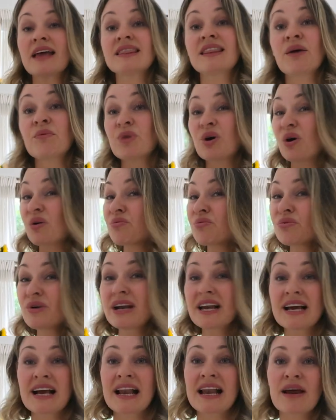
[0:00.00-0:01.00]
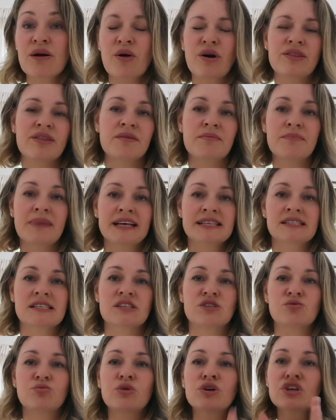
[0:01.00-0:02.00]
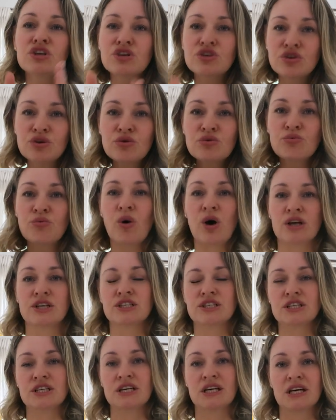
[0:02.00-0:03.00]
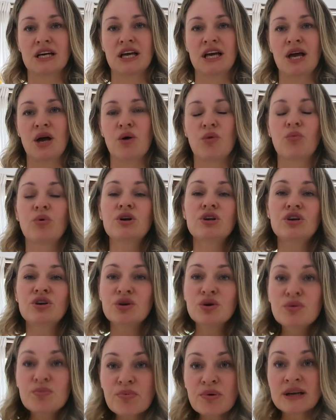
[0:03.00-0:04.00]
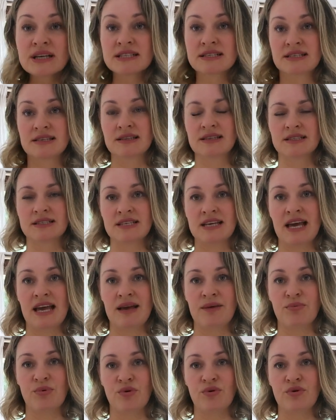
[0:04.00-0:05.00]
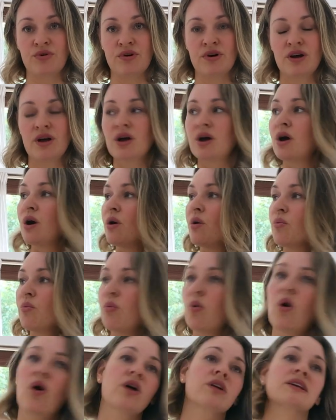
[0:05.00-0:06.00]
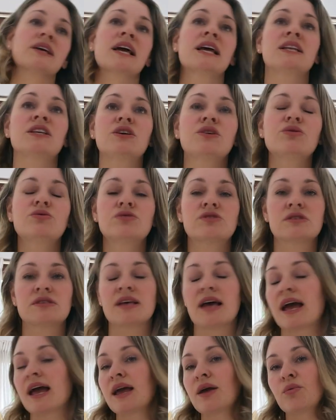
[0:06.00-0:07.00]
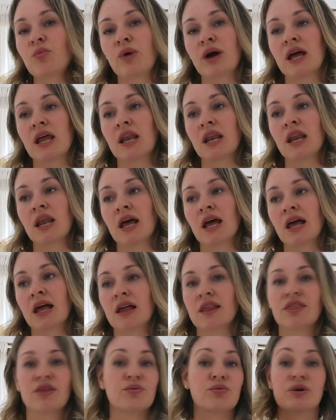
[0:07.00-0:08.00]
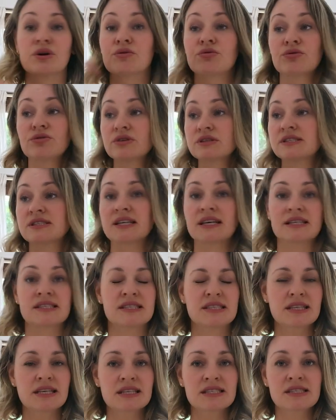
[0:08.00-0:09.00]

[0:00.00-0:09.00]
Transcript: Then we got really clear on the message. What do you want? What do you bring to the table? What can you say when the recruiter says